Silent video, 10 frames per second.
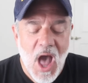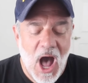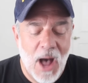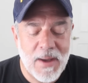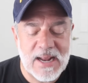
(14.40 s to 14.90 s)

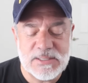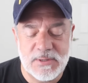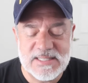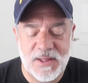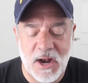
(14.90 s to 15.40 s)
Um, I just
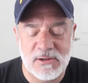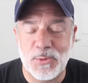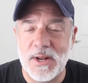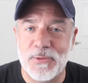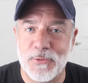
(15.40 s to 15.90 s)
want to say that I was
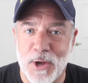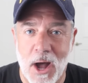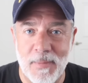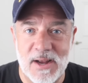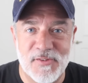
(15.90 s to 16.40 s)
reading through the
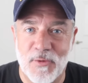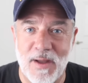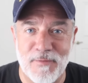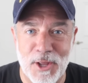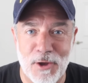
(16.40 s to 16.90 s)
comments from
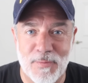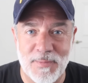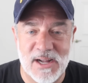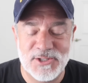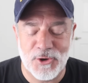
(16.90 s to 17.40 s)
my video
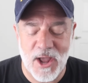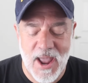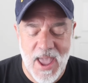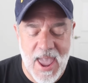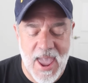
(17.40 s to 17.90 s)
from
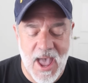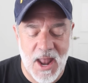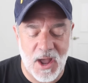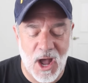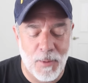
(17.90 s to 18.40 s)
yesterday
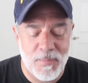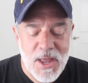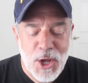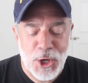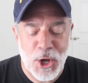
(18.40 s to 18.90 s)
and, um,
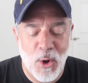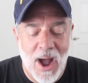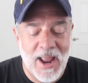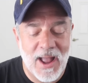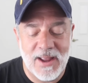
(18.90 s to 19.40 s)
you know,
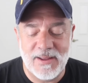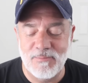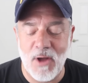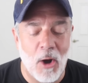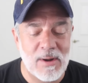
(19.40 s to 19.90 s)
I, I
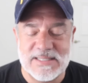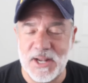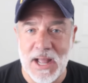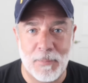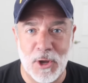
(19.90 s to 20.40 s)
always
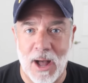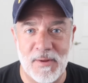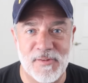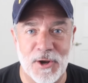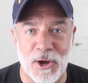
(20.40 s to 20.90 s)
get a couple
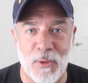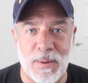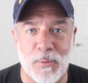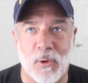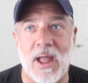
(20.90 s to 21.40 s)
comments on here that
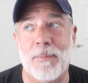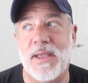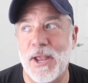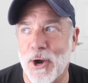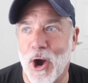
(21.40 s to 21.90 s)
people are like,
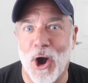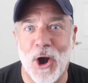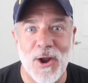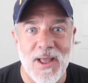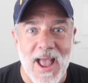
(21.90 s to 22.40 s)

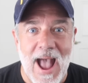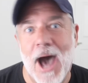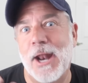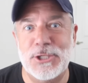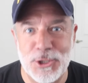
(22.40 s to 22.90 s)
Peter,
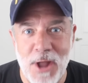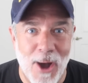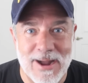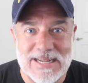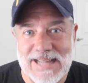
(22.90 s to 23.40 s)
how did you
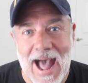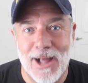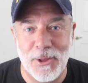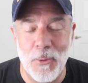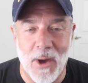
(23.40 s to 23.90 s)
know
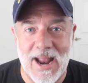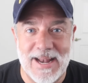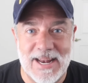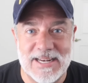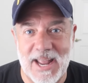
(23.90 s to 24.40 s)
exactly what I
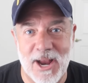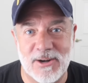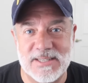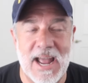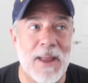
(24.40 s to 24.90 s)
needed to
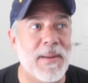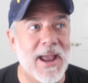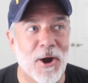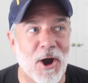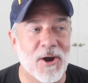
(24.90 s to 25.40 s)
hear today?
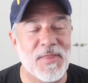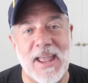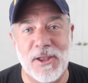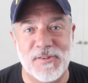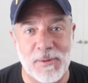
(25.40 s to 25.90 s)
Peter,
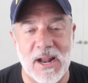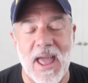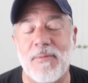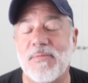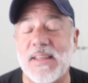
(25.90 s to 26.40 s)
thank you so much.
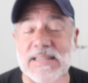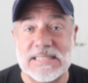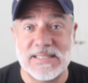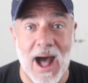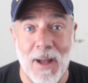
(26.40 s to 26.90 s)
And this
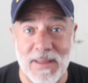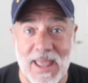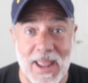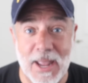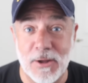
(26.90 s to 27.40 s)
is not
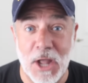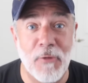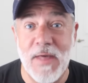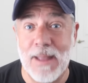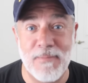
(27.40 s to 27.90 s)
me.
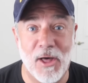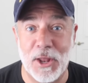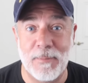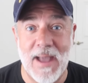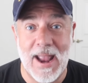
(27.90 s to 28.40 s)
Go thank
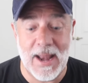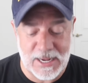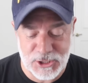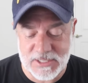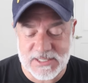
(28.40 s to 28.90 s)
Melody
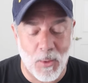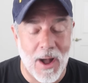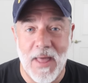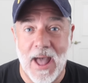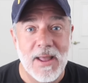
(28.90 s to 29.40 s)
Beatty. She's the
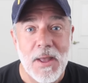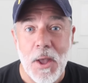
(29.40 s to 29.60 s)
one that